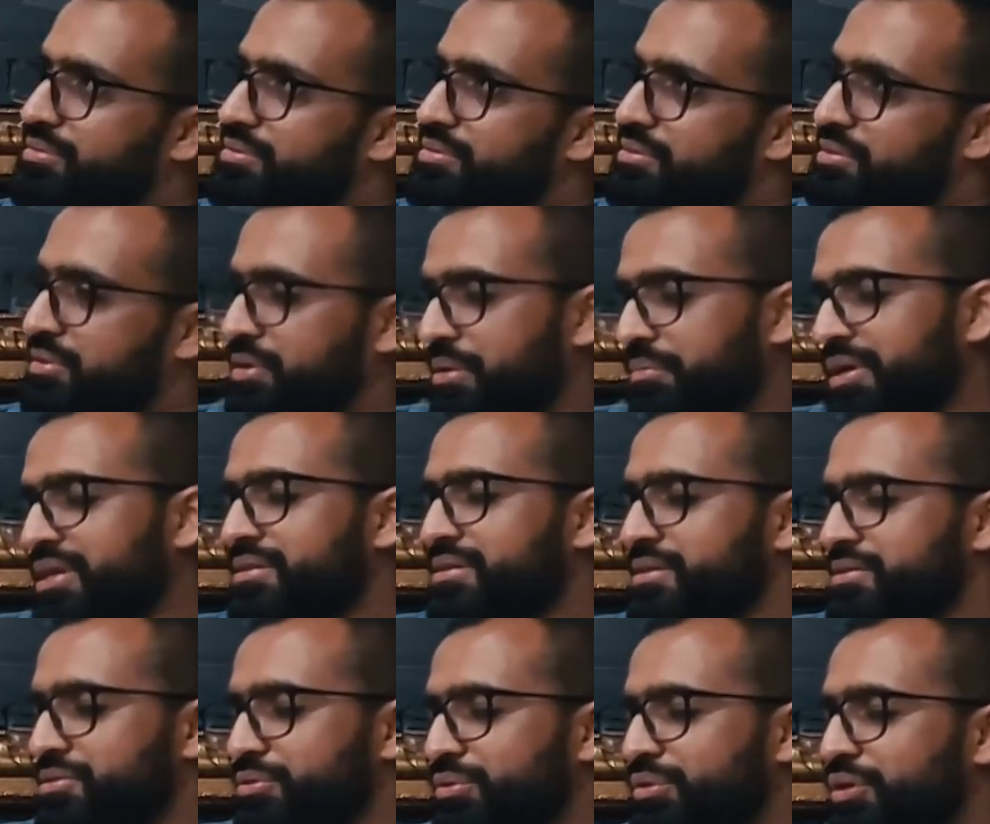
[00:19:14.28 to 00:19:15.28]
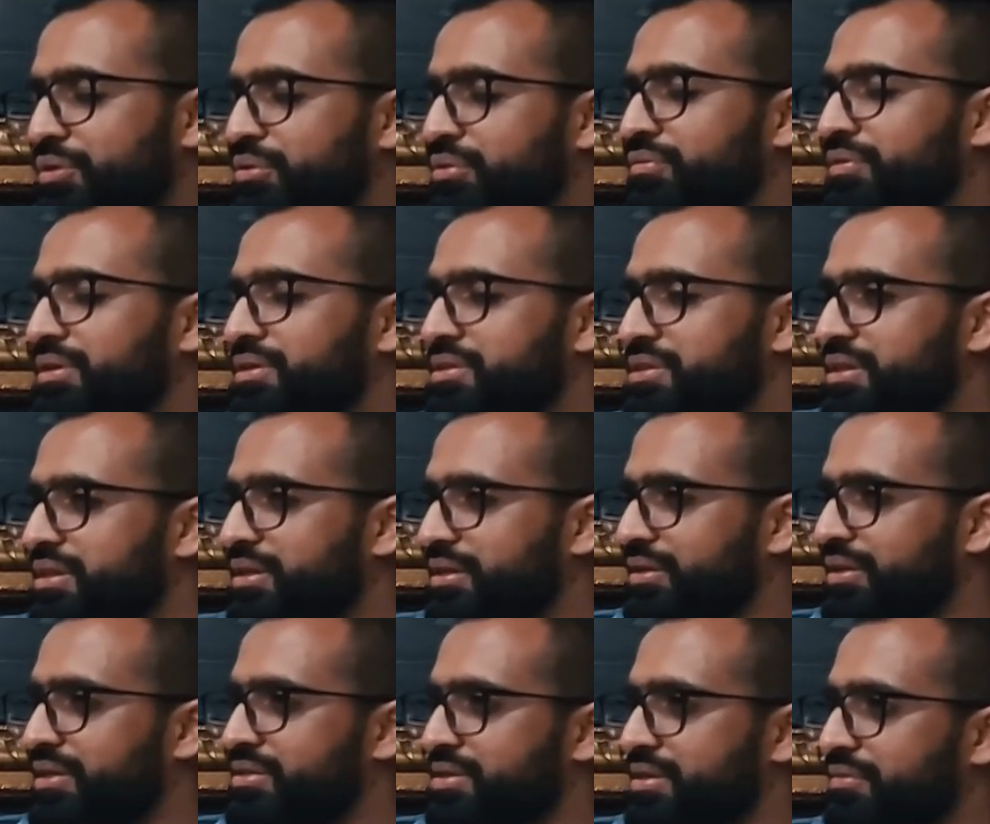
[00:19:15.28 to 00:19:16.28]
okay, makes sense. So the university
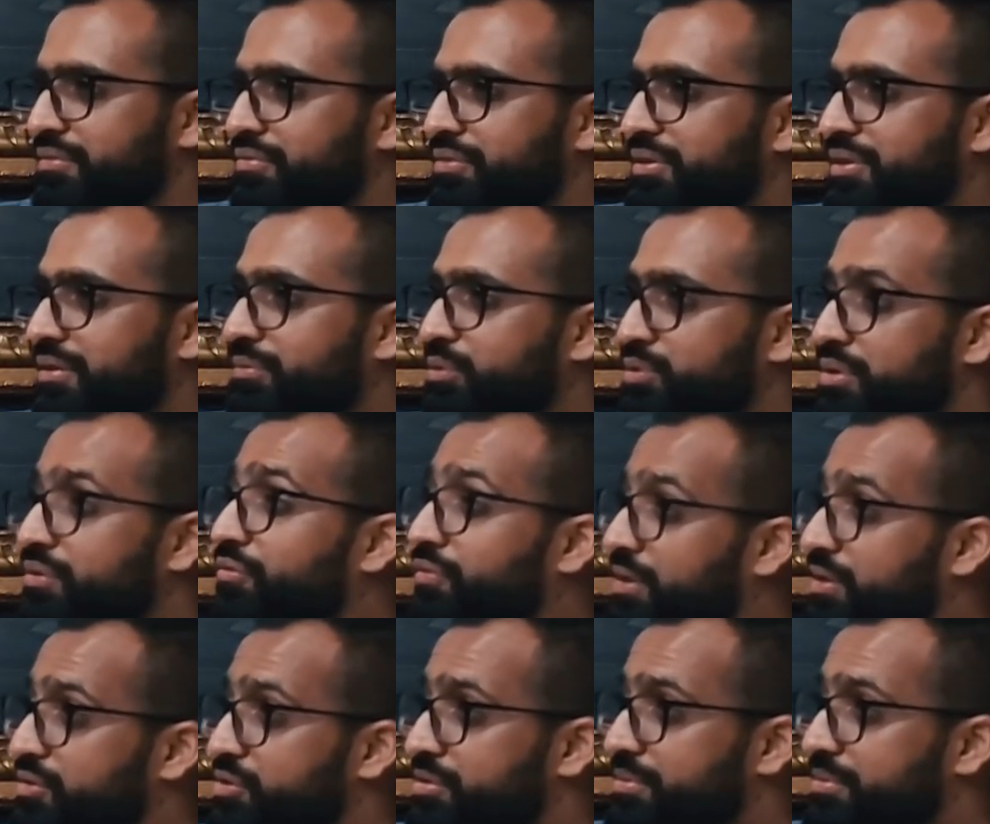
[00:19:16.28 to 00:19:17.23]
degrees, that everything was in French.